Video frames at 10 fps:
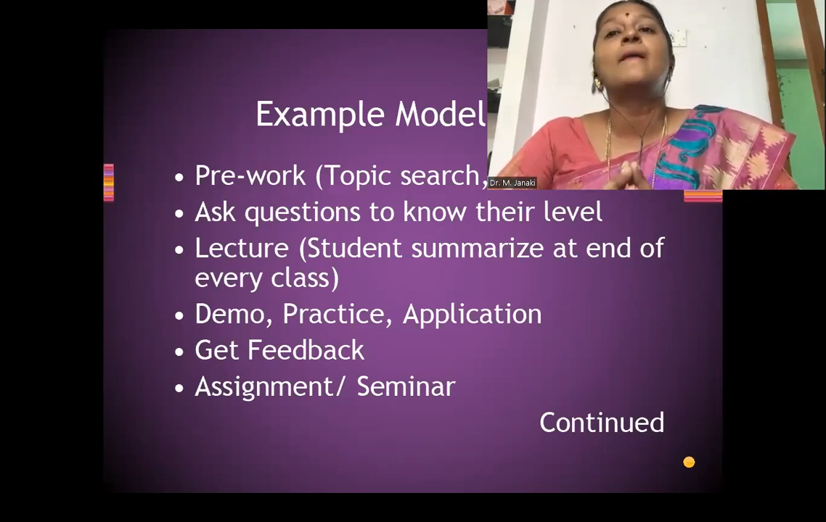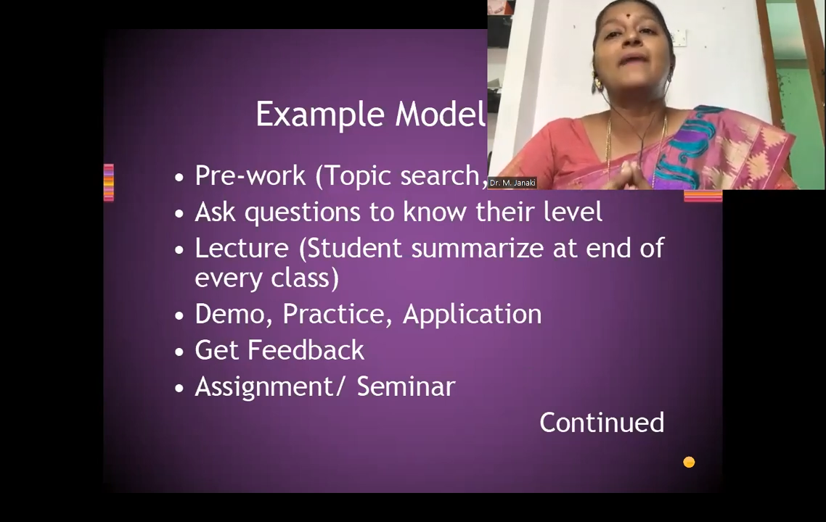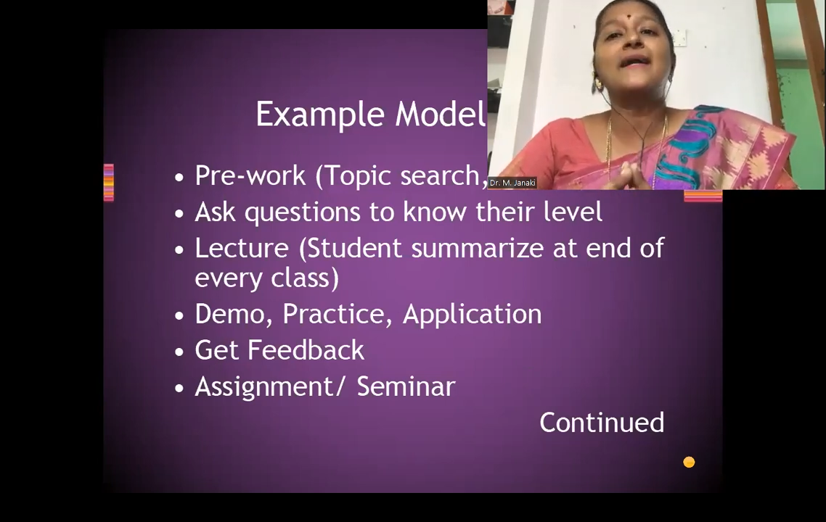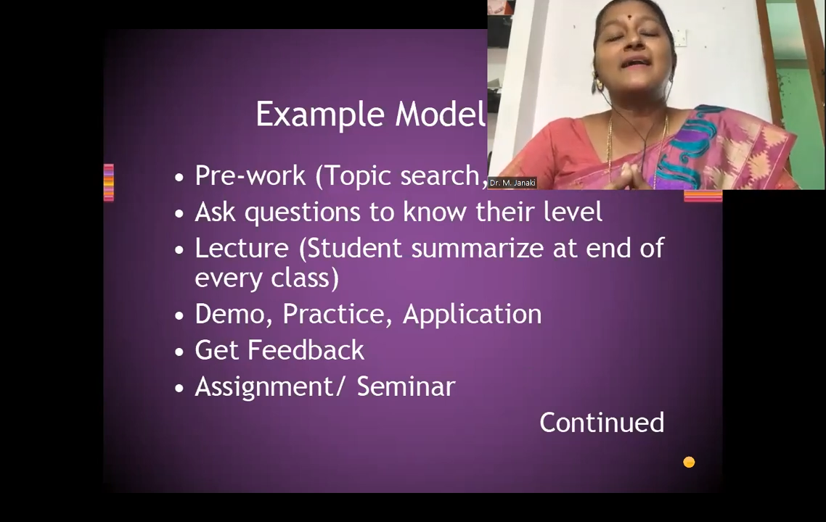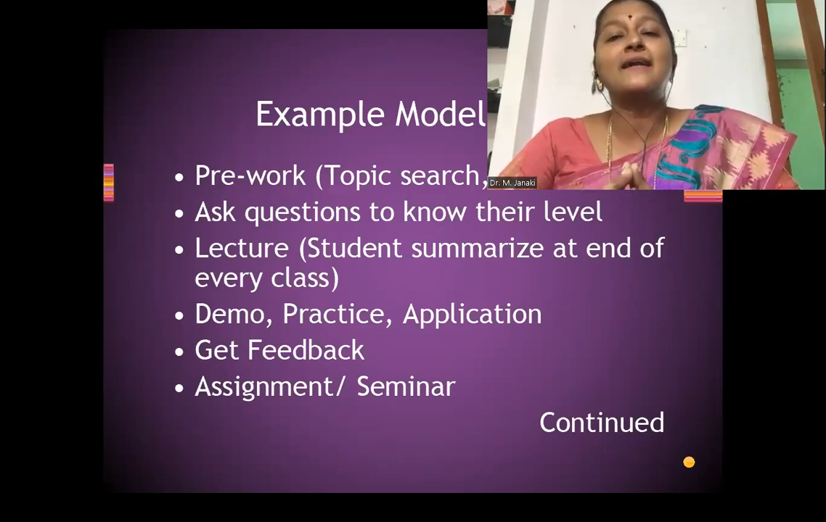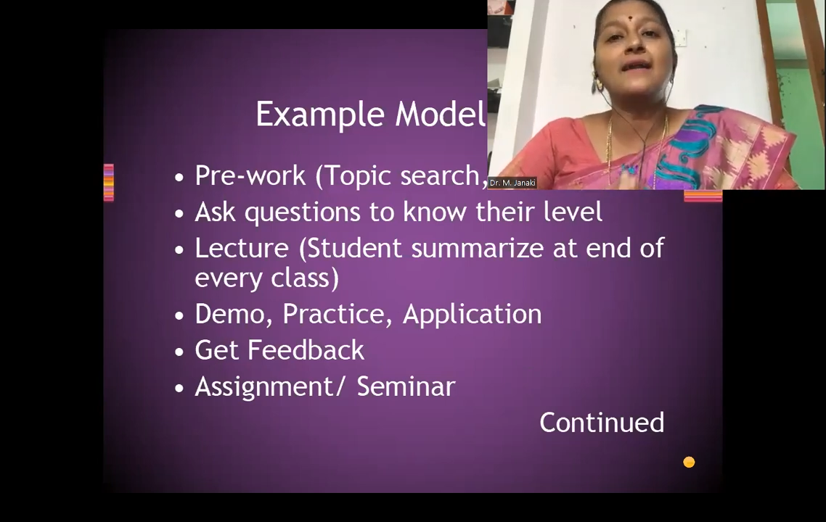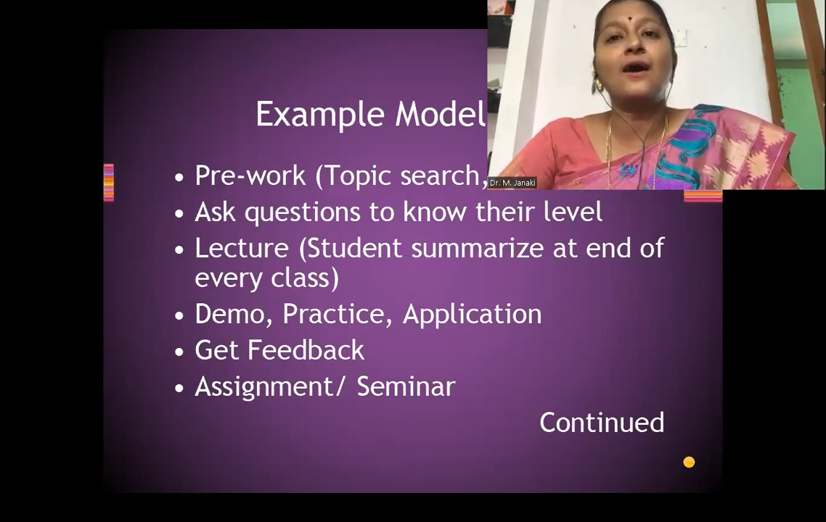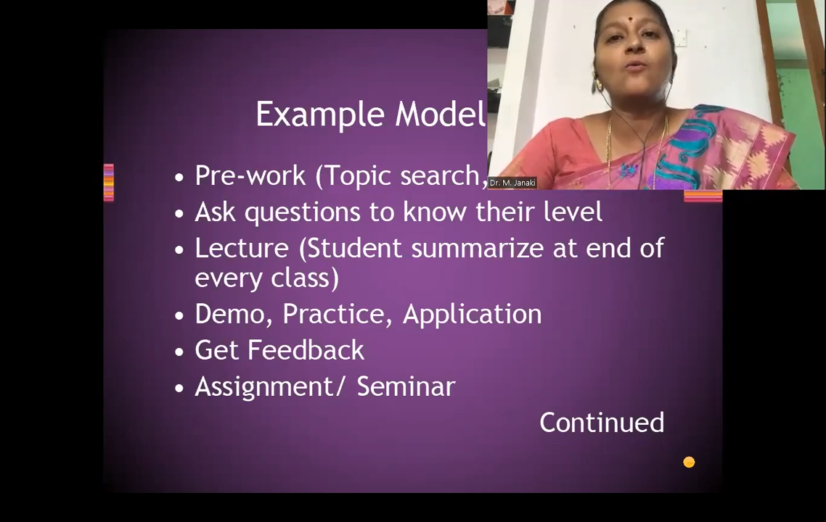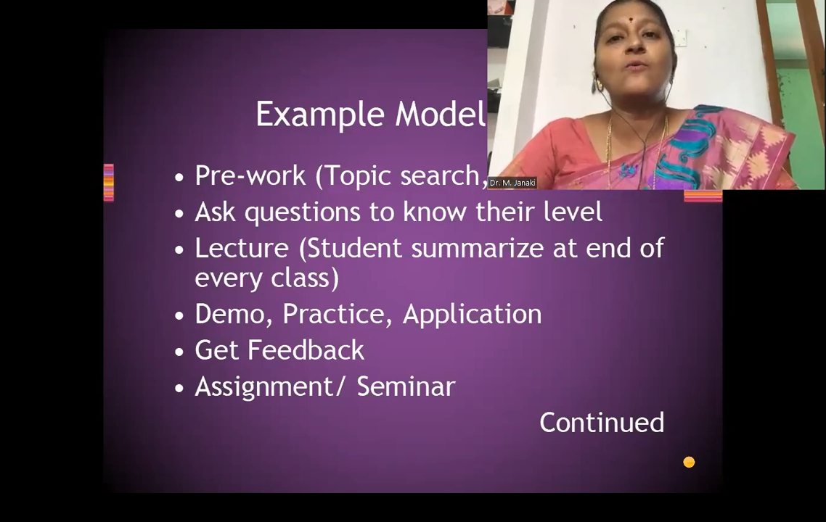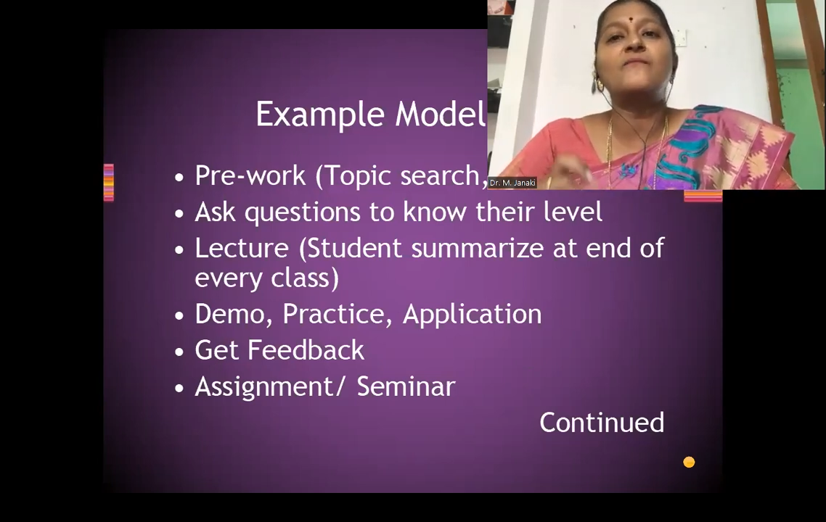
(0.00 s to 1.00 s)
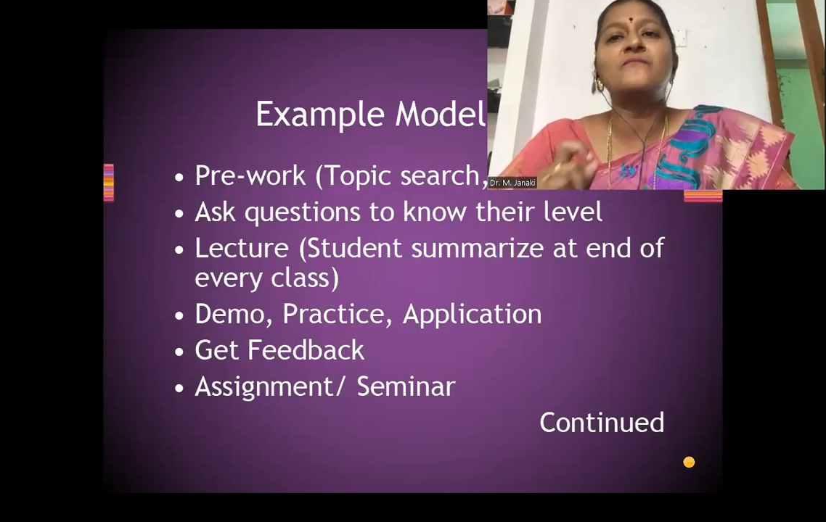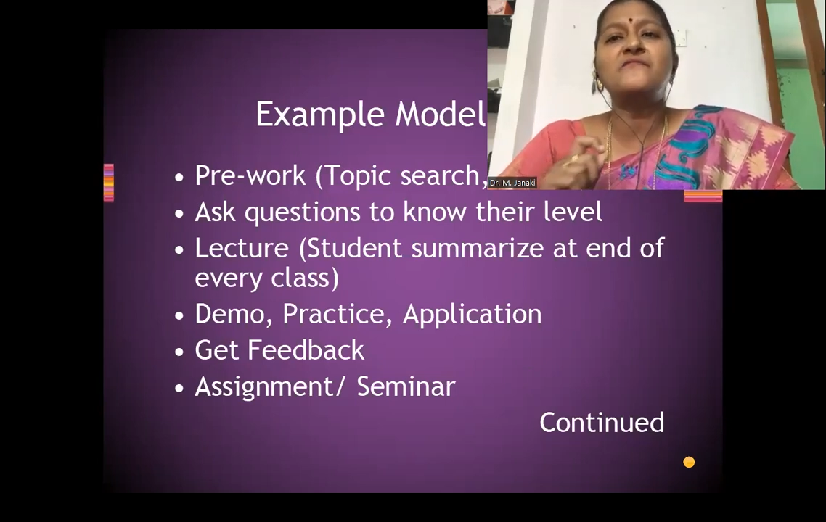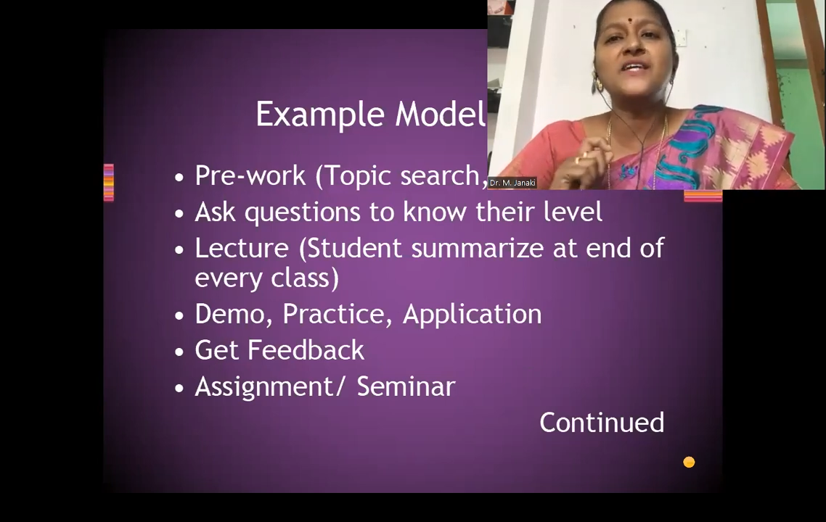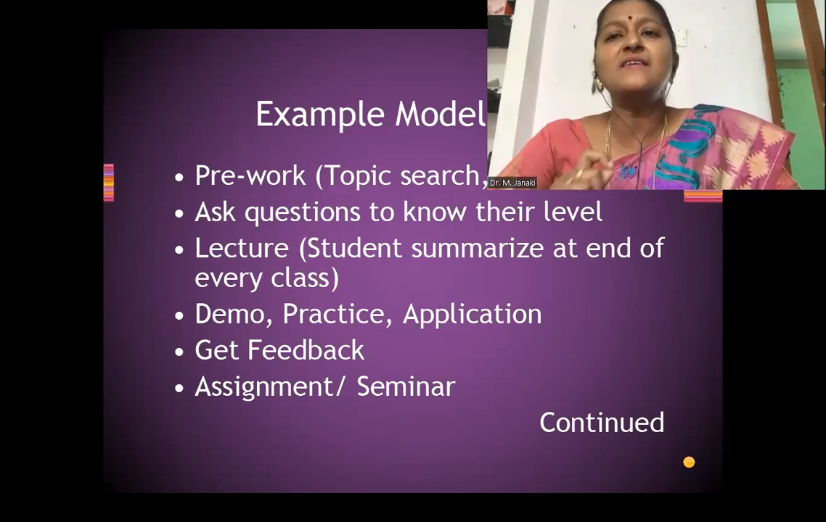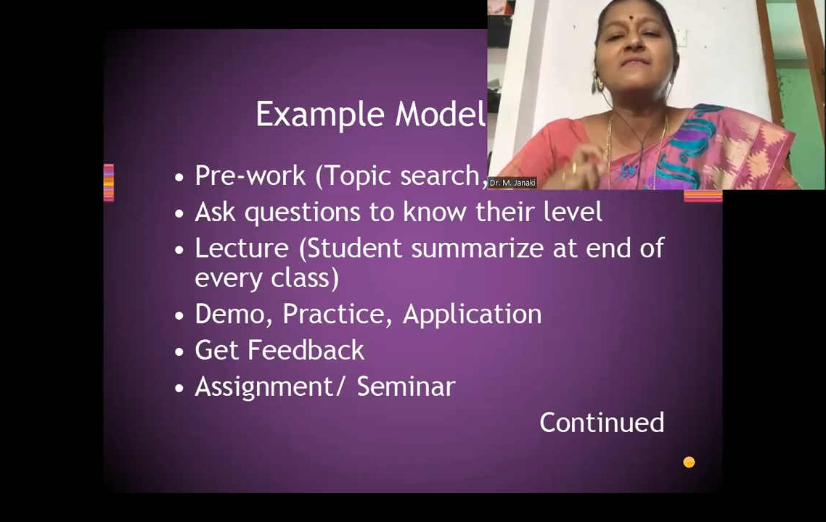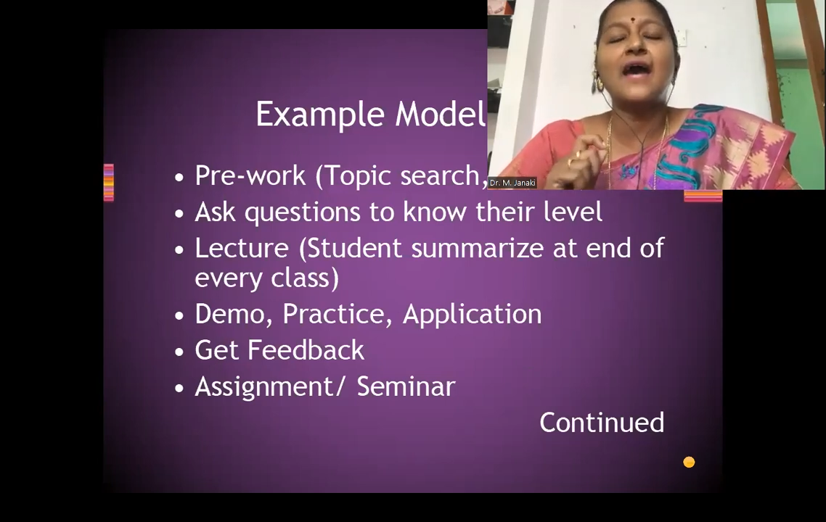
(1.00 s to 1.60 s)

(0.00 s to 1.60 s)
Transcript: But now we